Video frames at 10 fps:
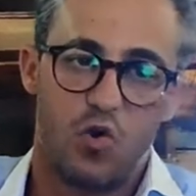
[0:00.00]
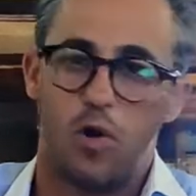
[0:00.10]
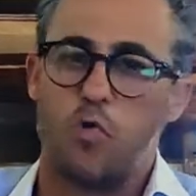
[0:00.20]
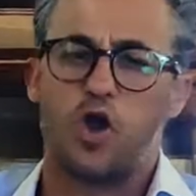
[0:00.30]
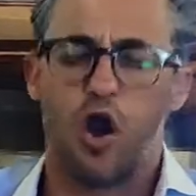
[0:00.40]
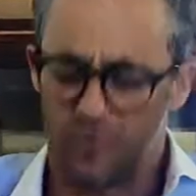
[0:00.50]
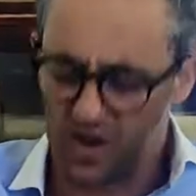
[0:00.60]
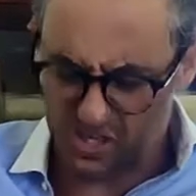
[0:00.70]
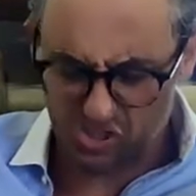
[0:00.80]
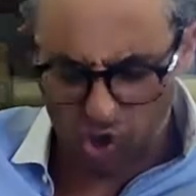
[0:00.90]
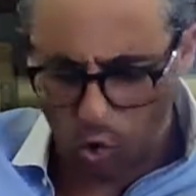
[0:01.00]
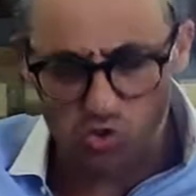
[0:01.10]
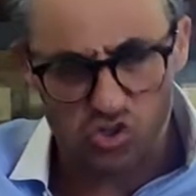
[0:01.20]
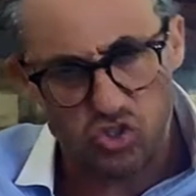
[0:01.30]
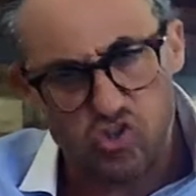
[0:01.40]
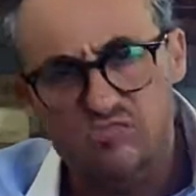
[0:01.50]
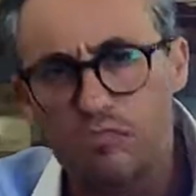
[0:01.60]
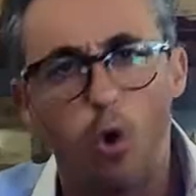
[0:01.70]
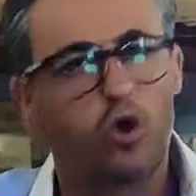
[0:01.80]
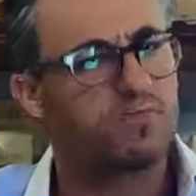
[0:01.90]
where we often get toasty,
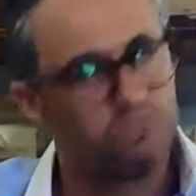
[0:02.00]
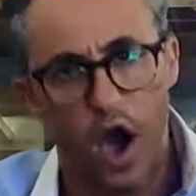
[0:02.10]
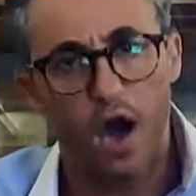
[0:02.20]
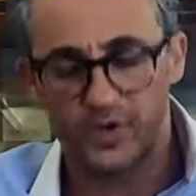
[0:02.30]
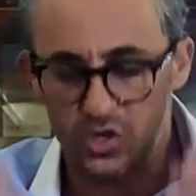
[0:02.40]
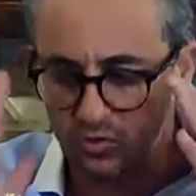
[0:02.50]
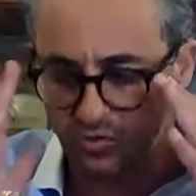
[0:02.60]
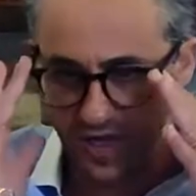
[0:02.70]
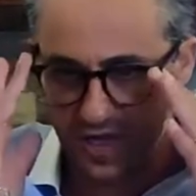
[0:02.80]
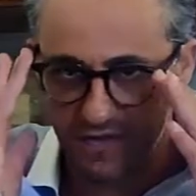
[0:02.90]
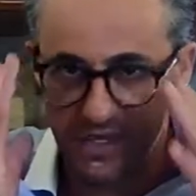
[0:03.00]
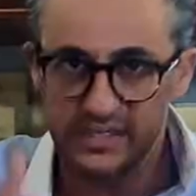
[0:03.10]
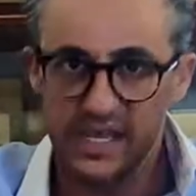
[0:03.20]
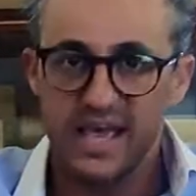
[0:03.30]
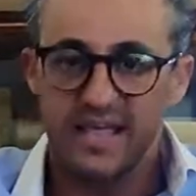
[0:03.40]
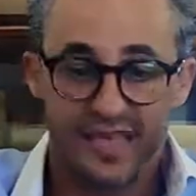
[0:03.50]
smoky barbecue flavors,